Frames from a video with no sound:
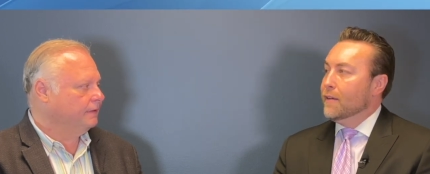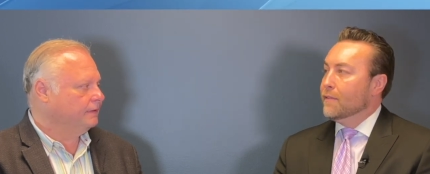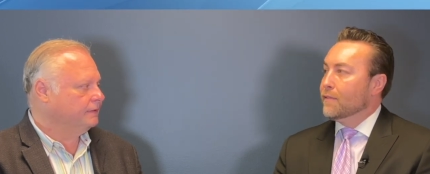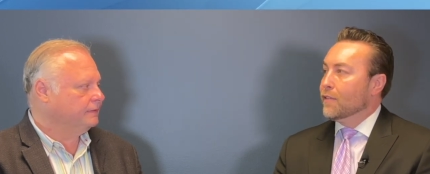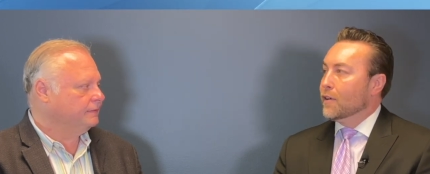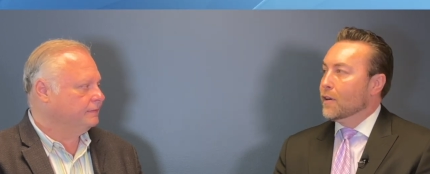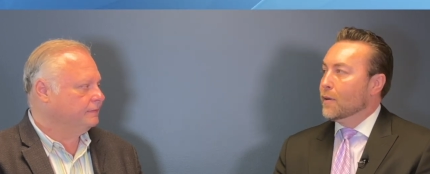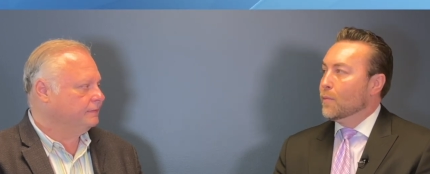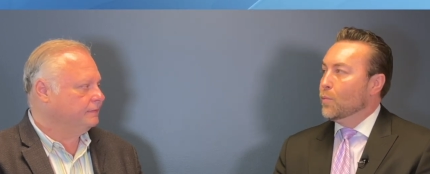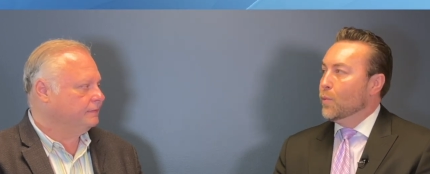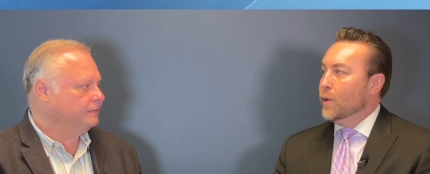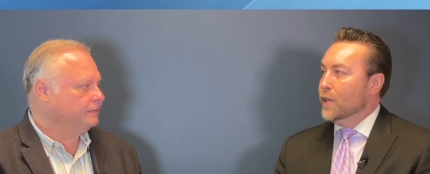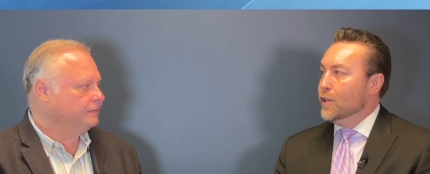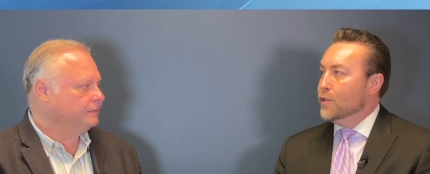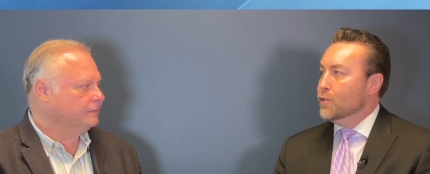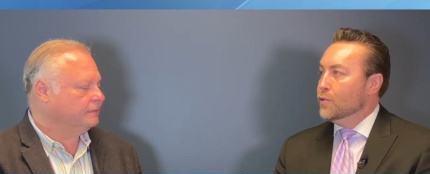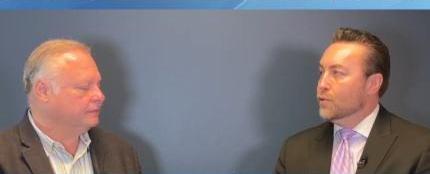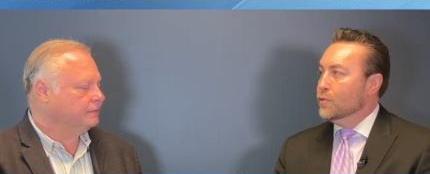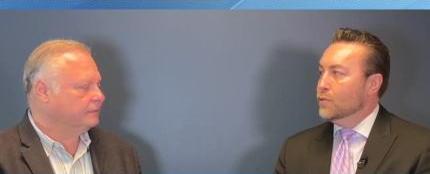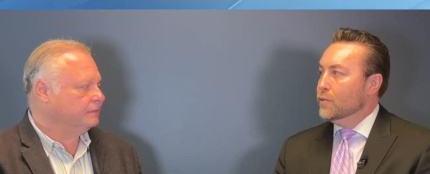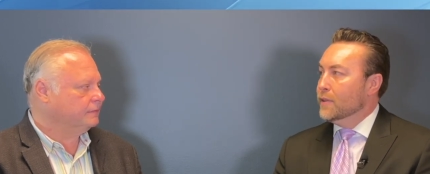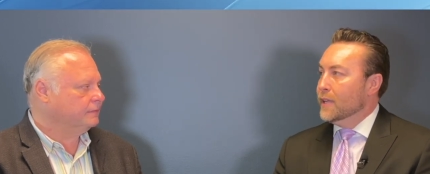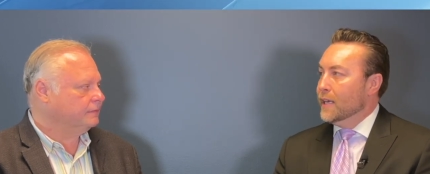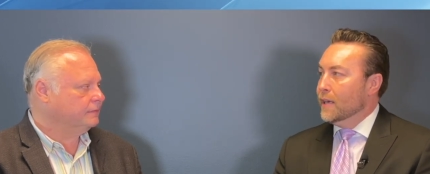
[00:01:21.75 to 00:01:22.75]
Speaker 1: firm, we
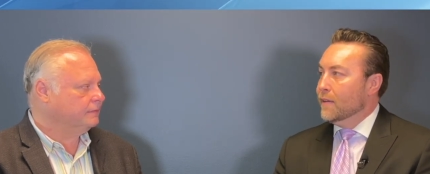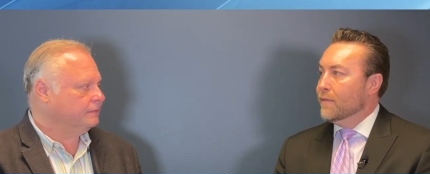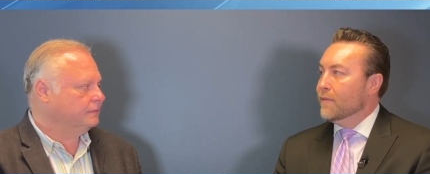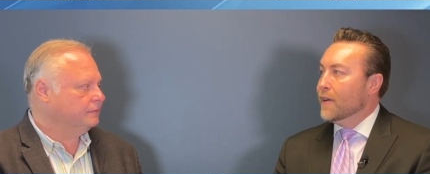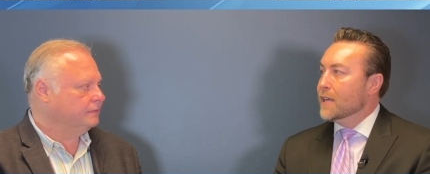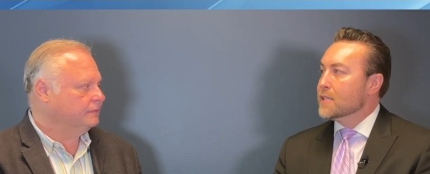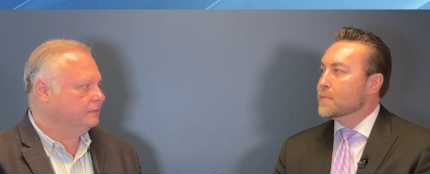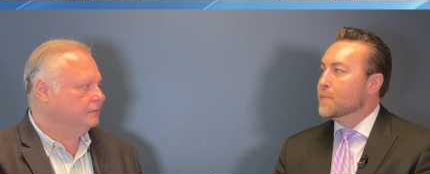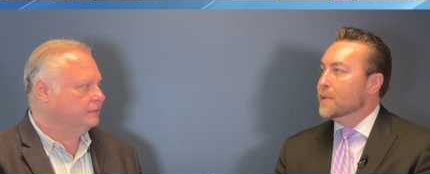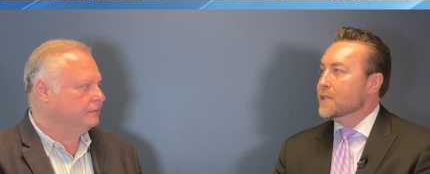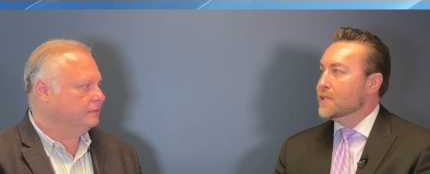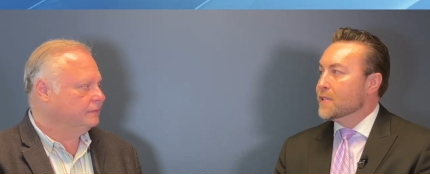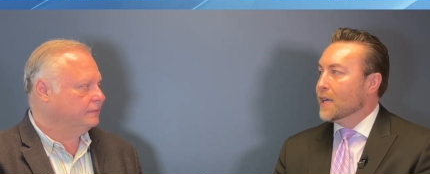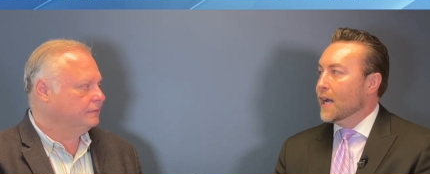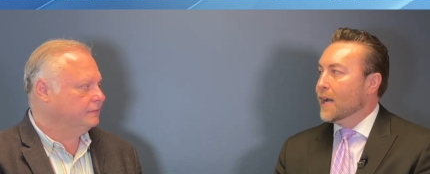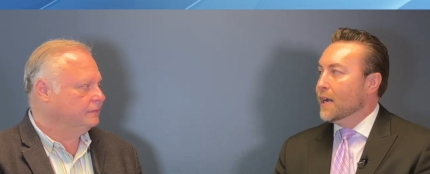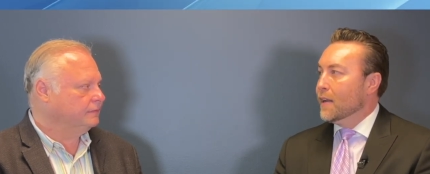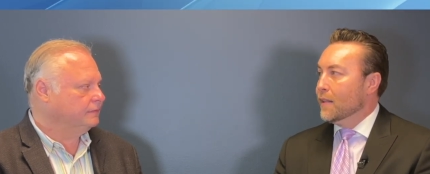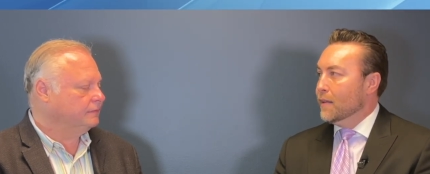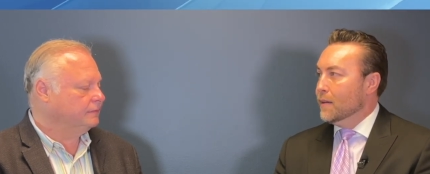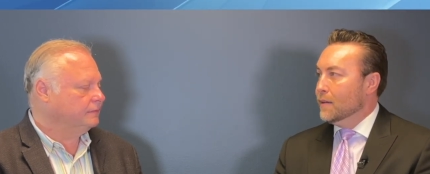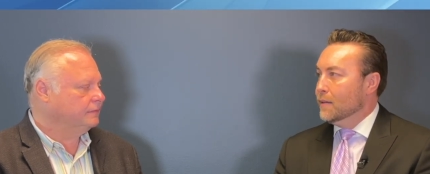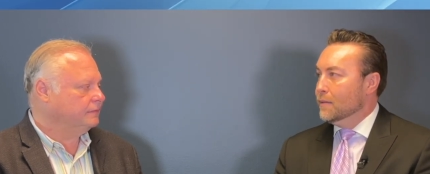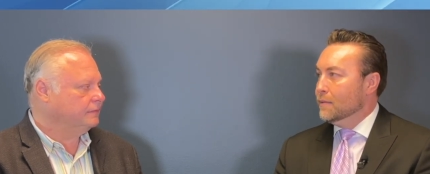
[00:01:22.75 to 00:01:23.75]
do the investment side
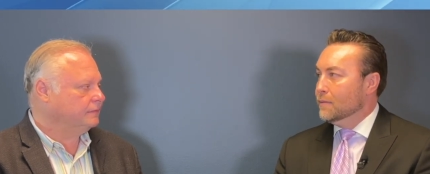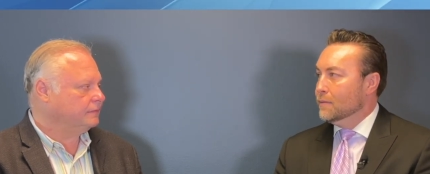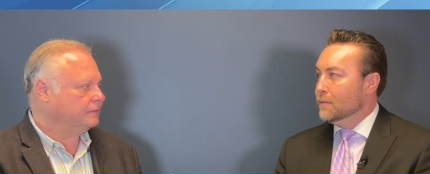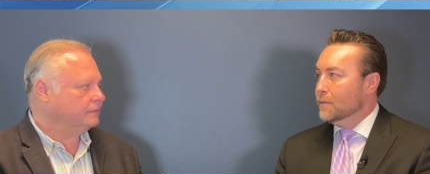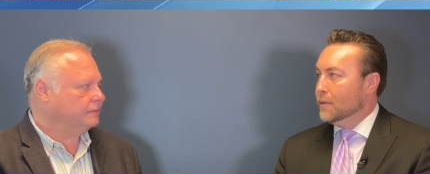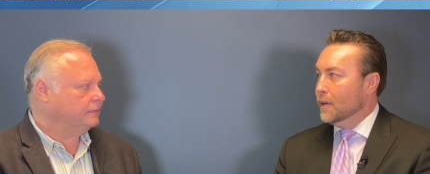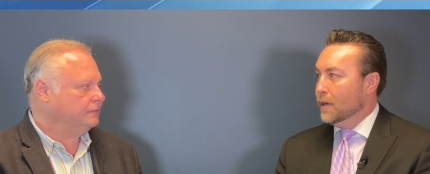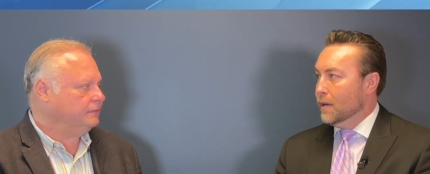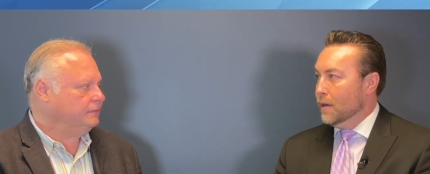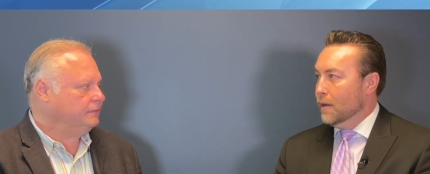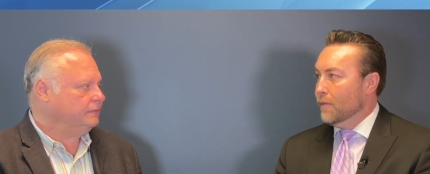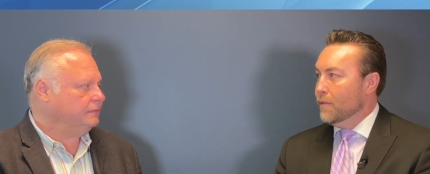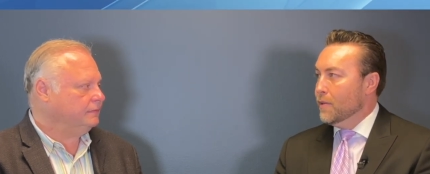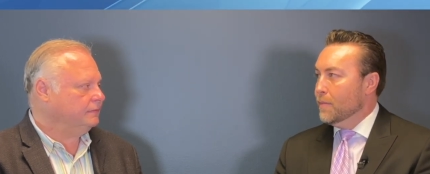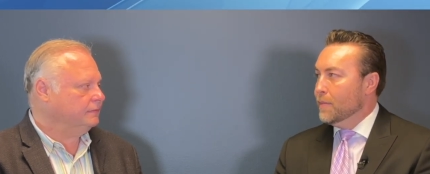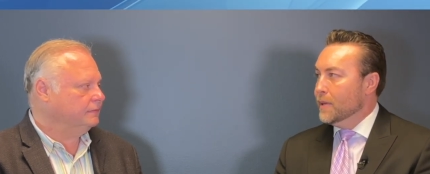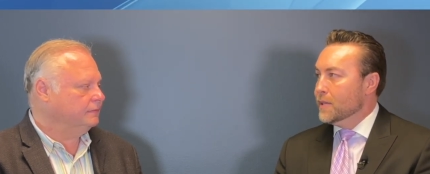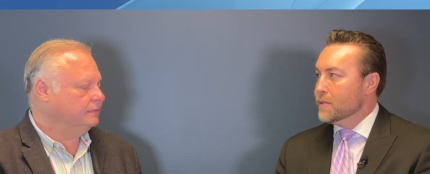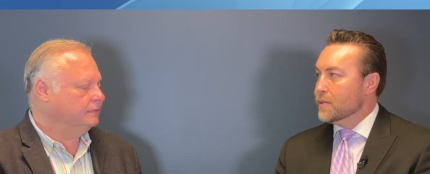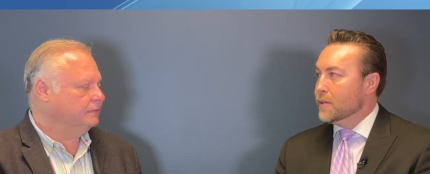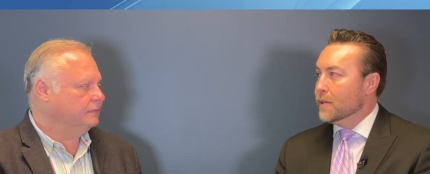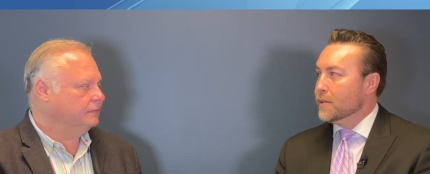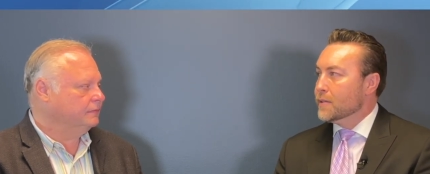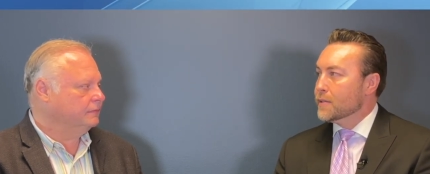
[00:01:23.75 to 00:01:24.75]
of the uh, of the
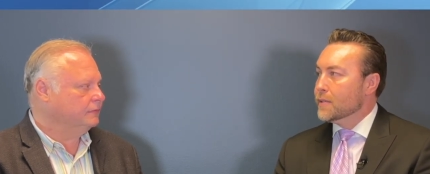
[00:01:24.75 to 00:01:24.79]
business.